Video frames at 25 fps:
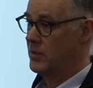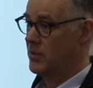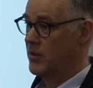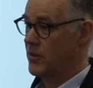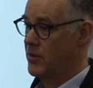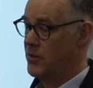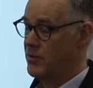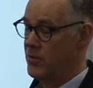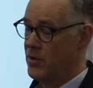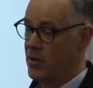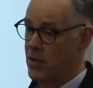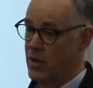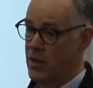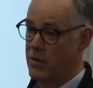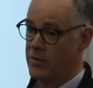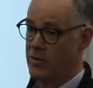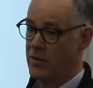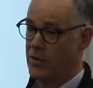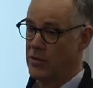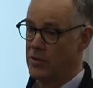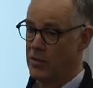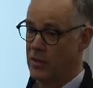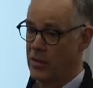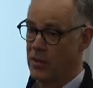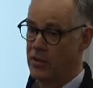thrive
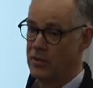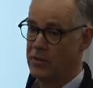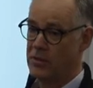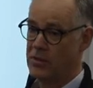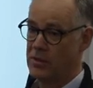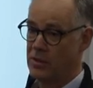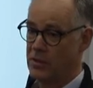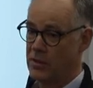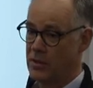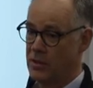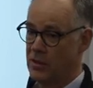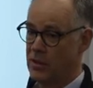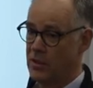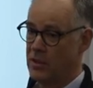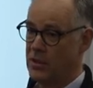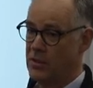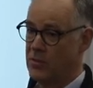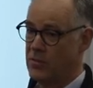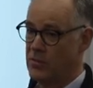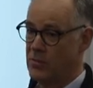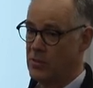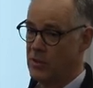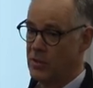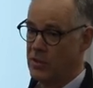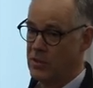on low salinity
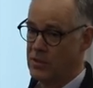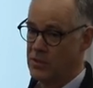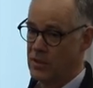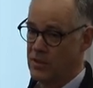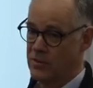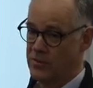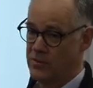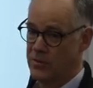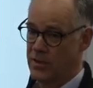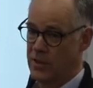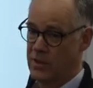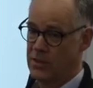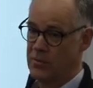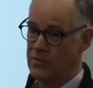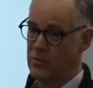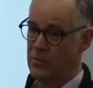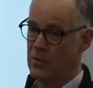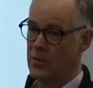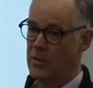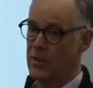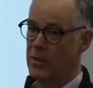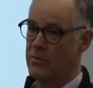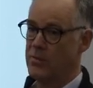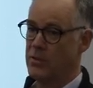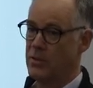water, so fresh
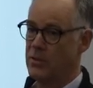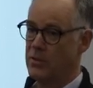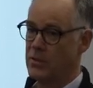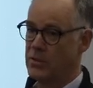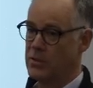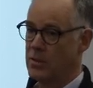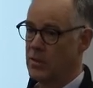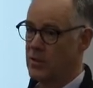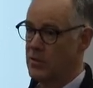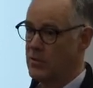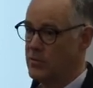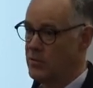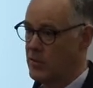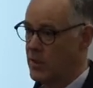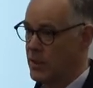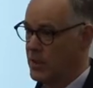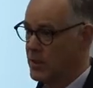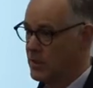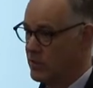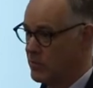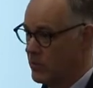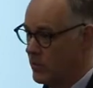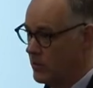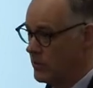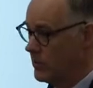water, but also
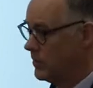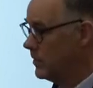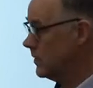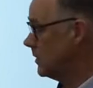running water and